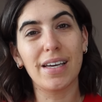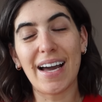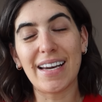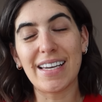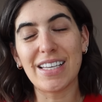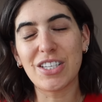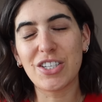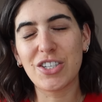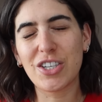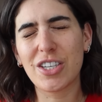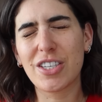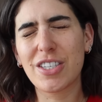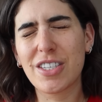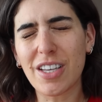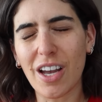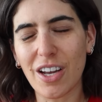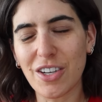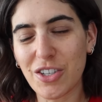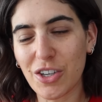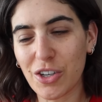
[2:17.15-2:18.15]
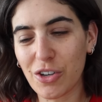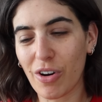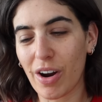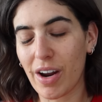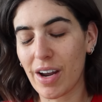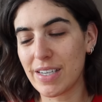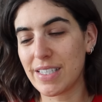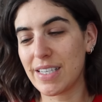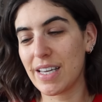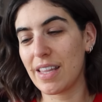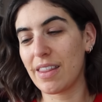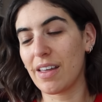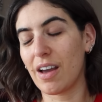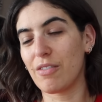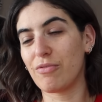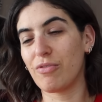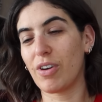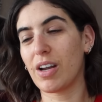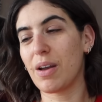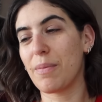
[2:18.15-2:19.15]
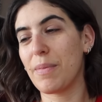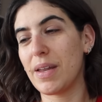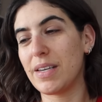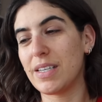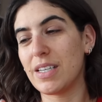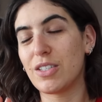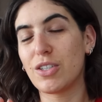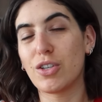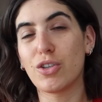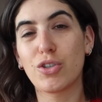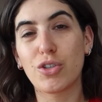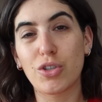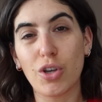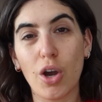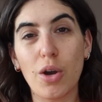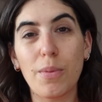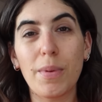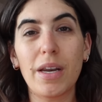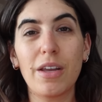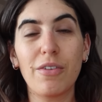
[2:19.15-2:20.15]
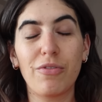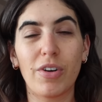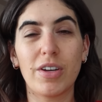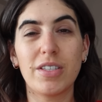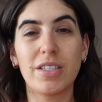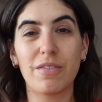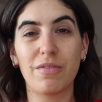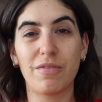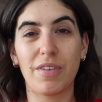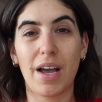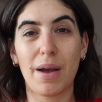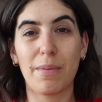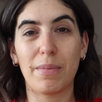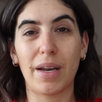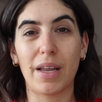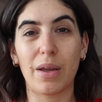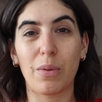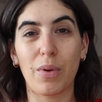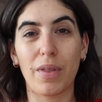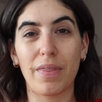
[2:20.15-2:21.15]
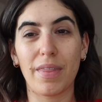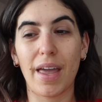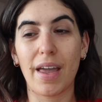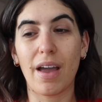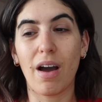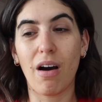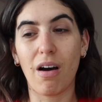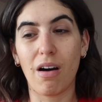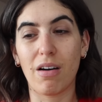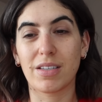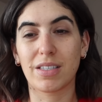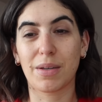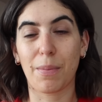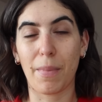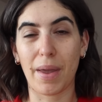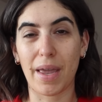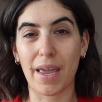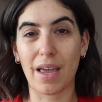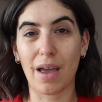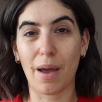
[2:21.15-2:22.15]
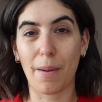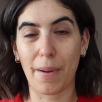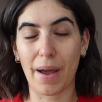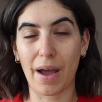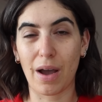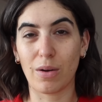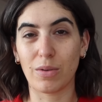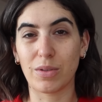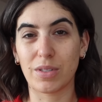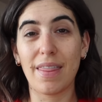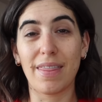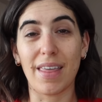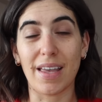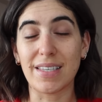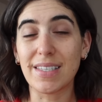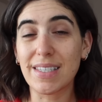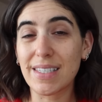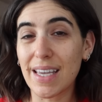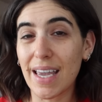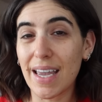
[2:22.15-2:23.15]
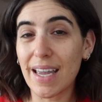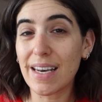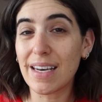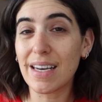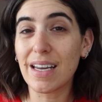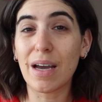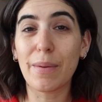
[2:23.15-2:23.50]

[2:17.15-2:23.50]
and it's just such a great idea that I've recommended to so many friends and family when they ask me about their skin,